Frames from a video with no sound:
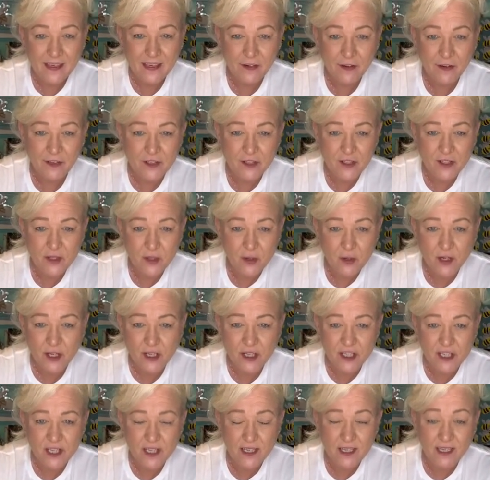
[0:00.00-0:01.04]
Here in
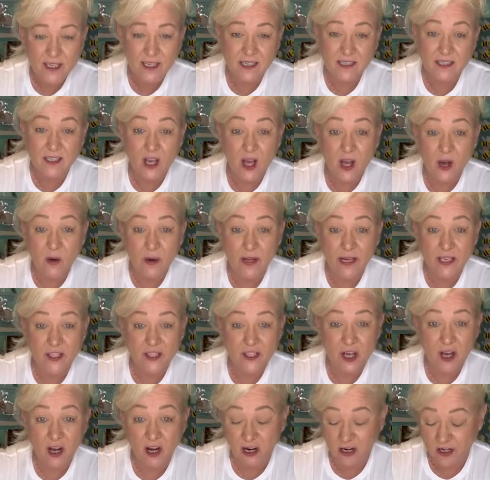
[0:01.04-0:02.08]
Georgia, hit us, oh, it hit
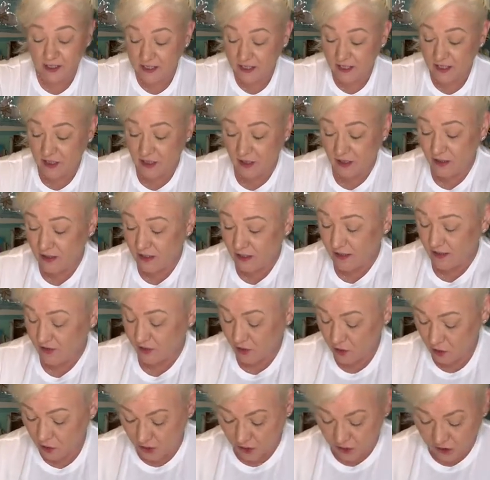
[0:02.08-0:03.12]
you hard, Carol, in
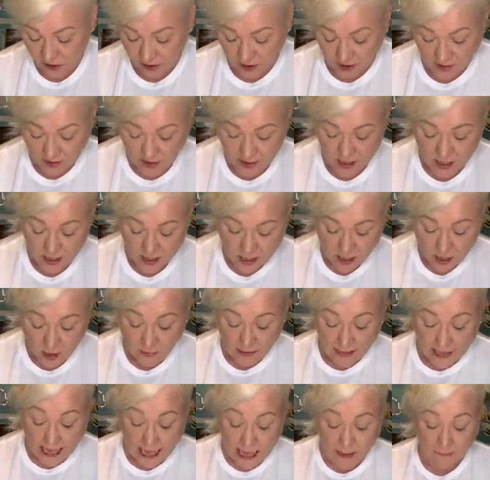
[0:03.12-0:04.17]
Georgia.
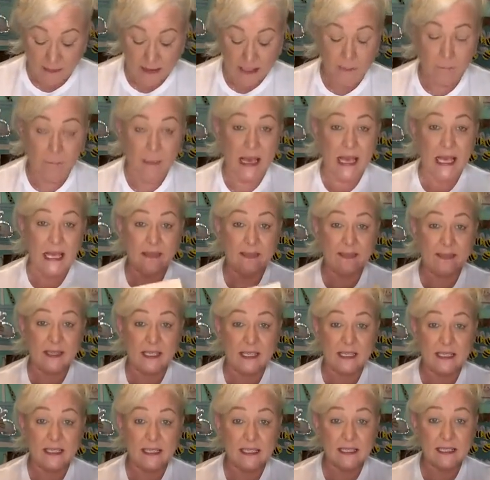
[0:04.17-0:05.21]
Okay, I'm gonna paint
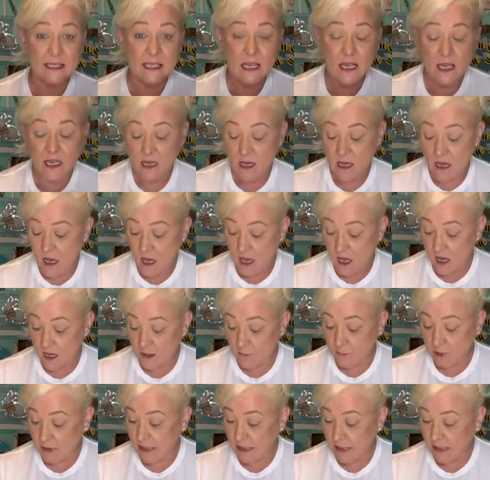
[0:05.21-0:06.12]
this um,